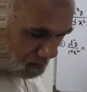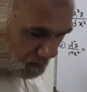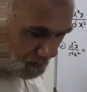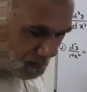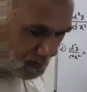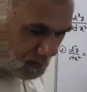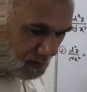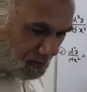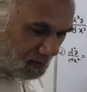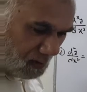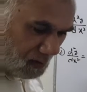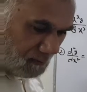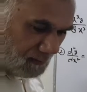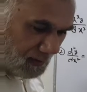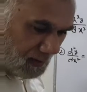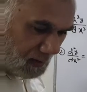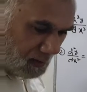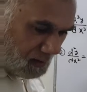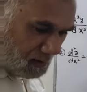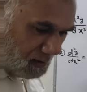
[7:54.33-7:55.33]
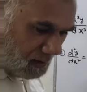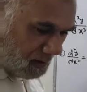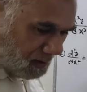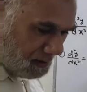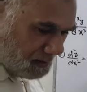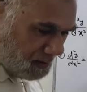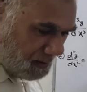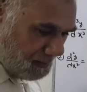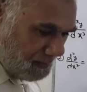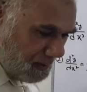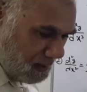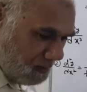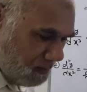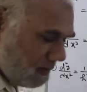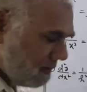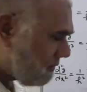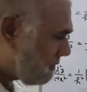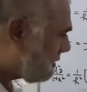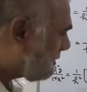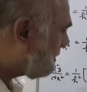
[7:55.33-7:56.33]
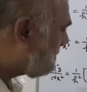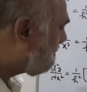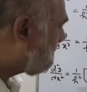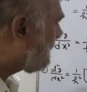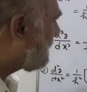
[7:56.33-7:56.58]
towards solving a simple question.